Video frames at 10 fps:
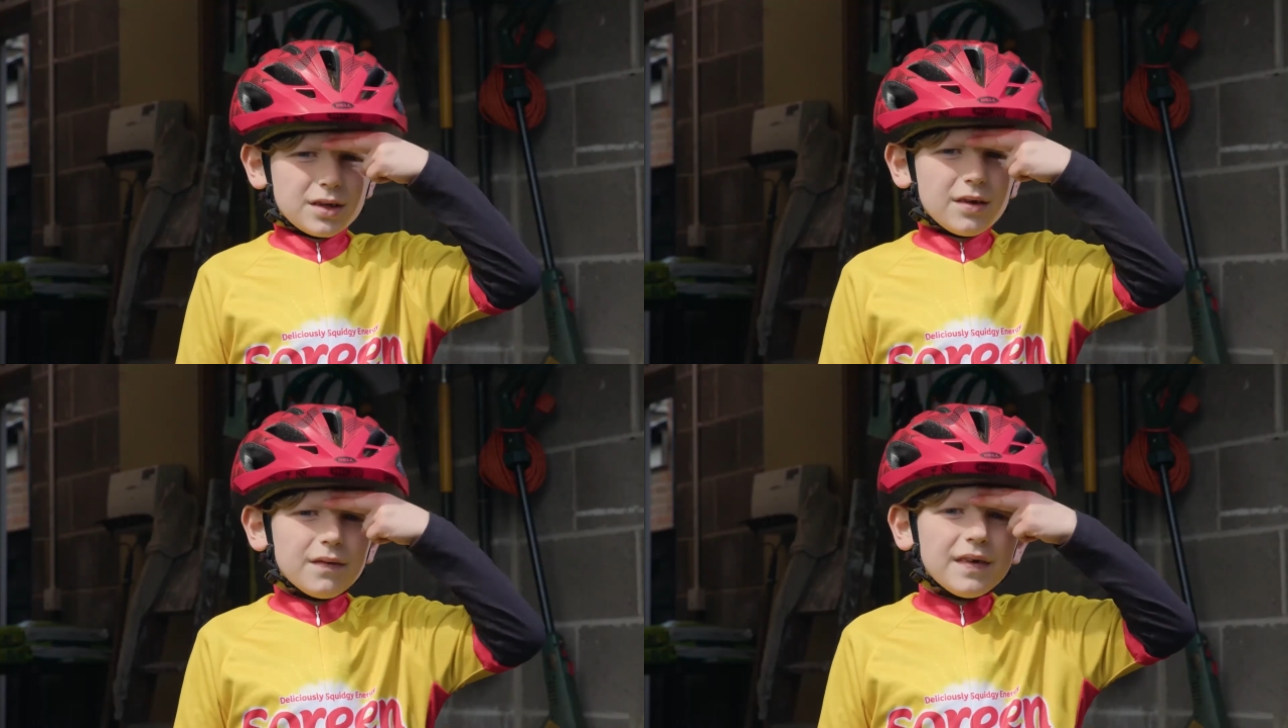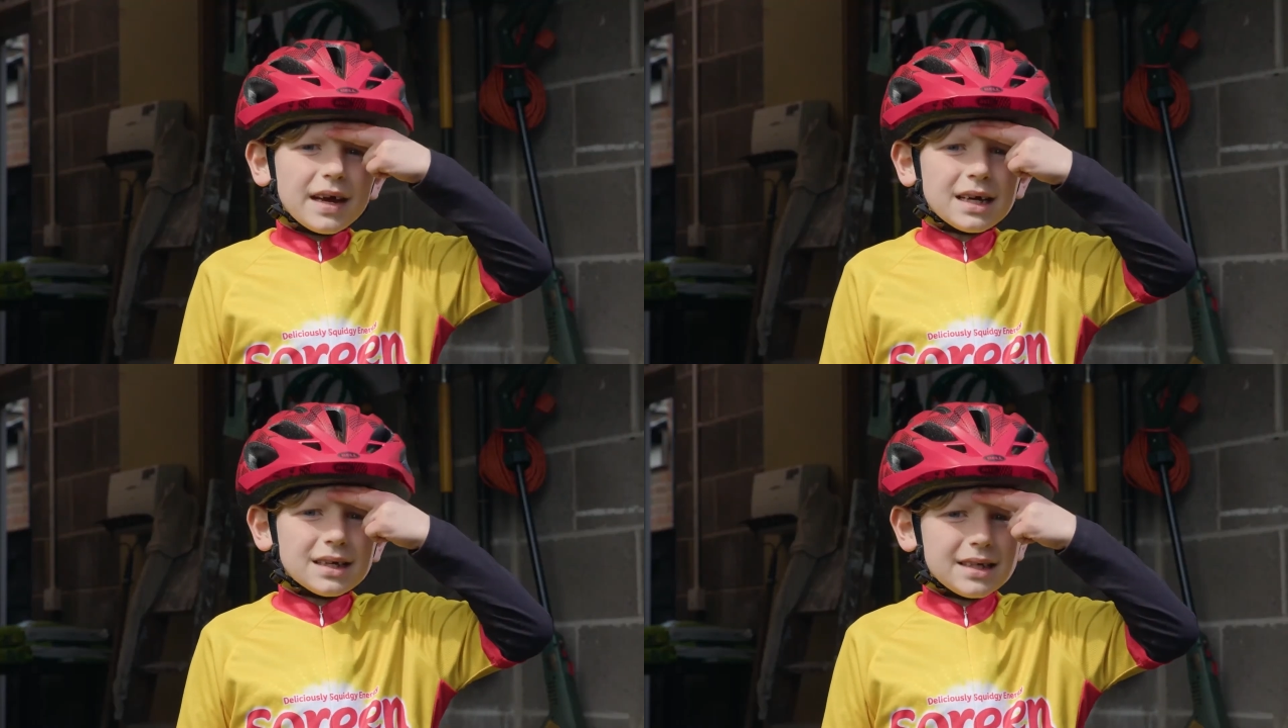two
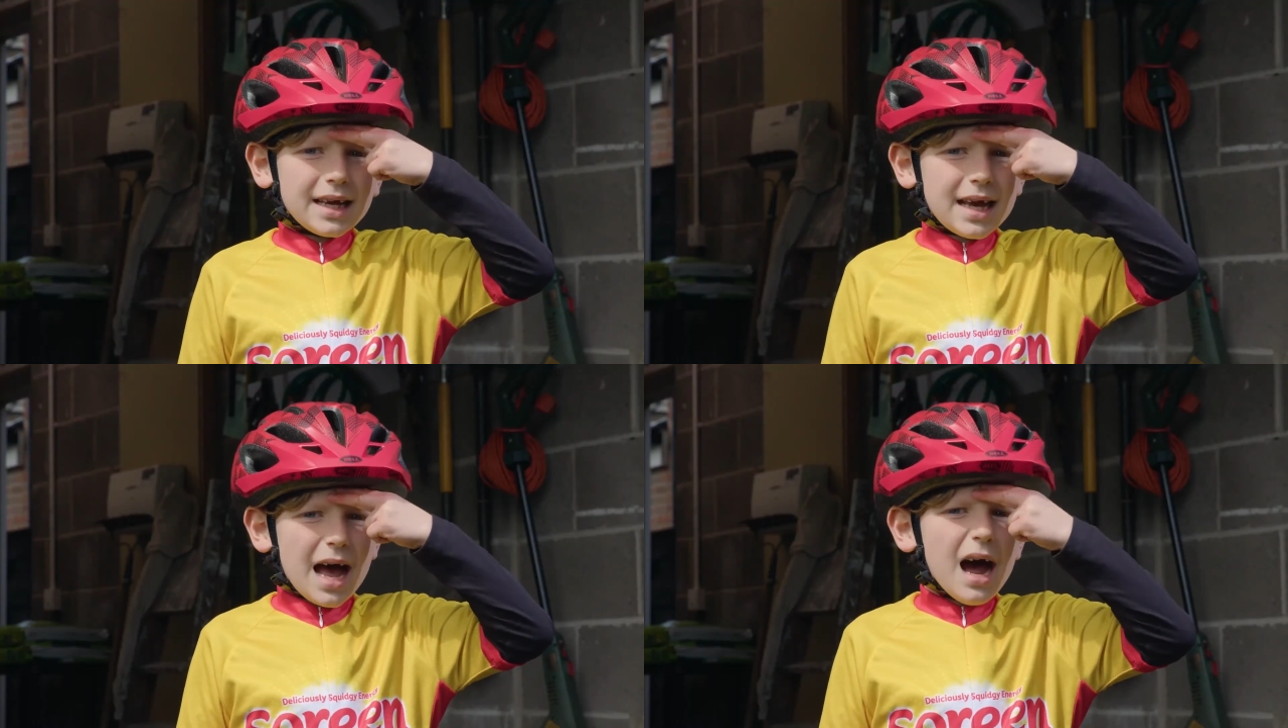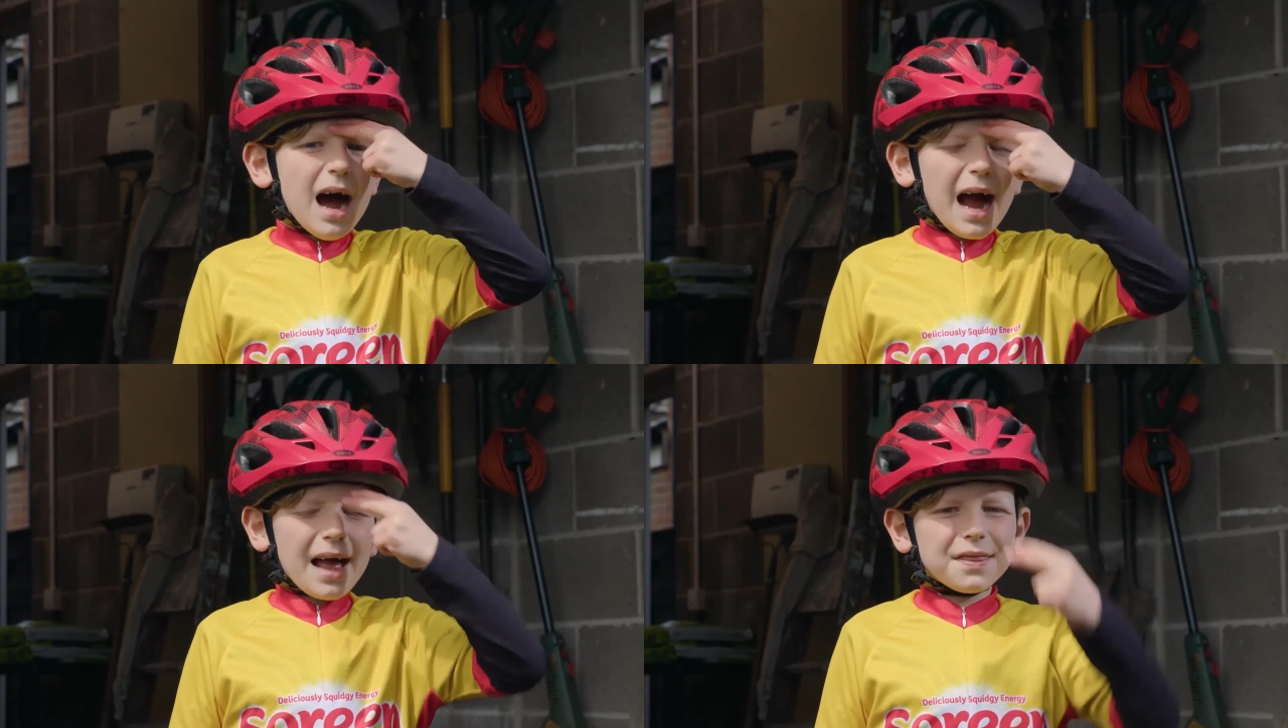fingers here
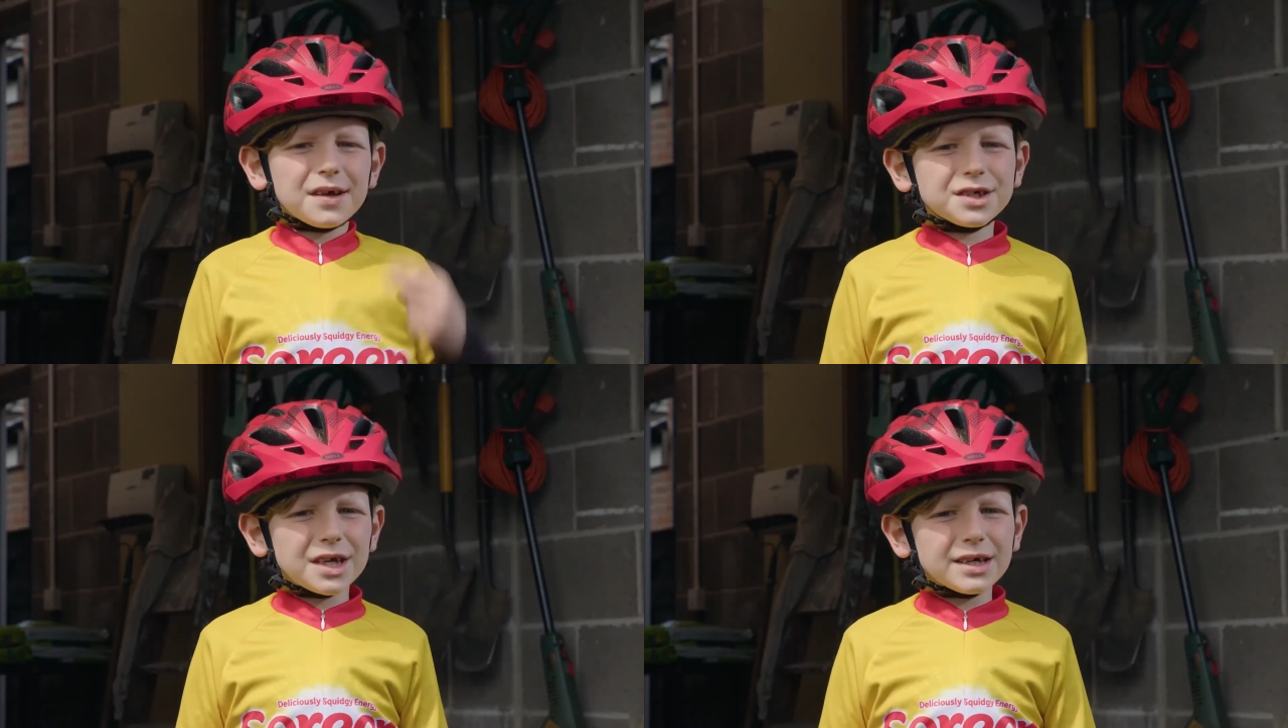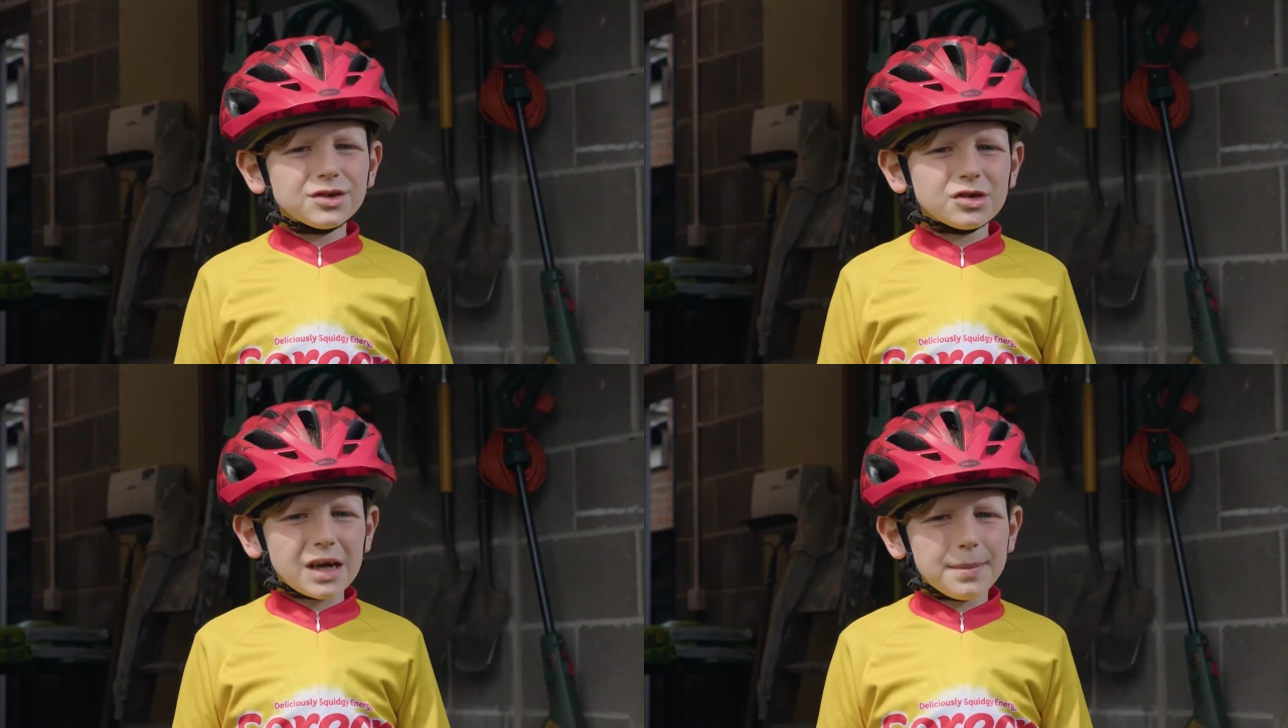and the
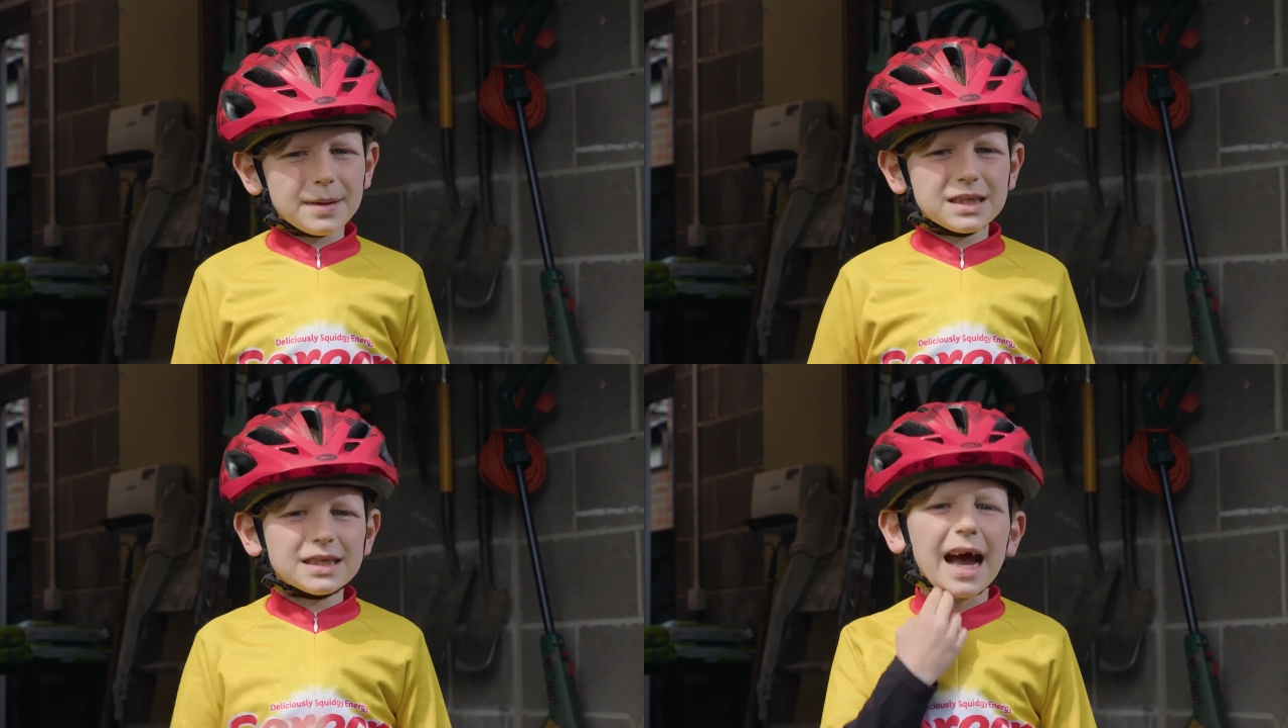chin strap is